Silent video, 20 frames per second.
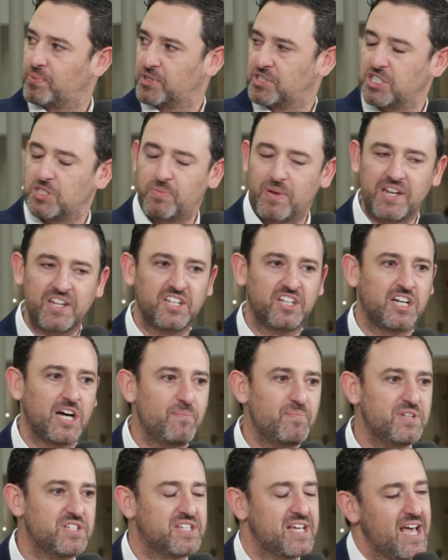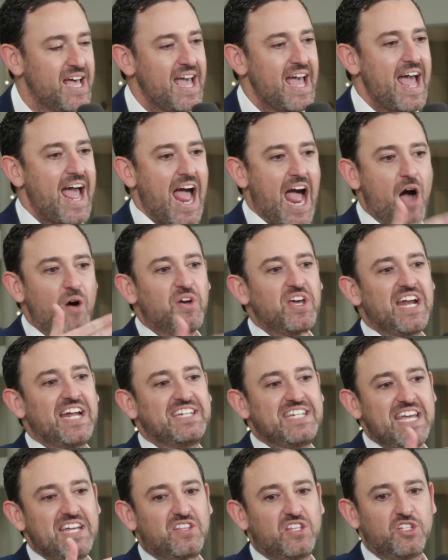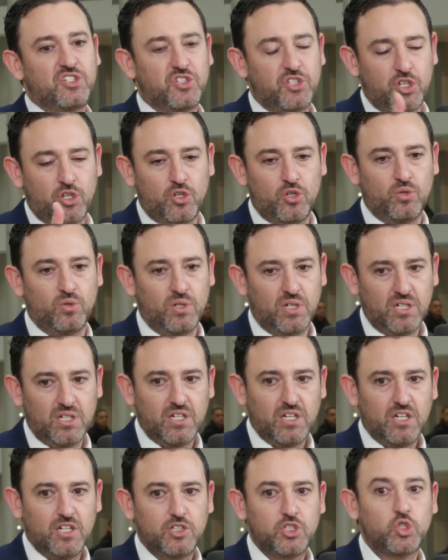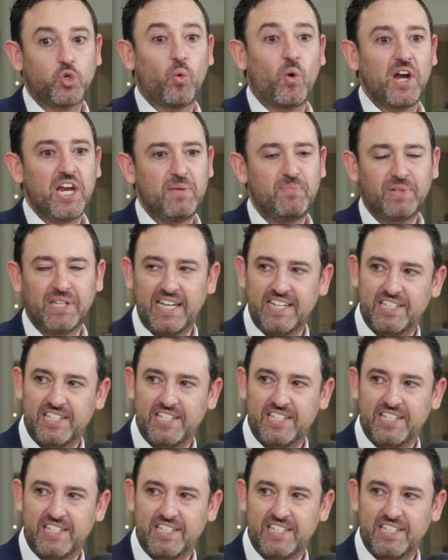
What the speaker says: or participating in the cup is, how can I take this to 20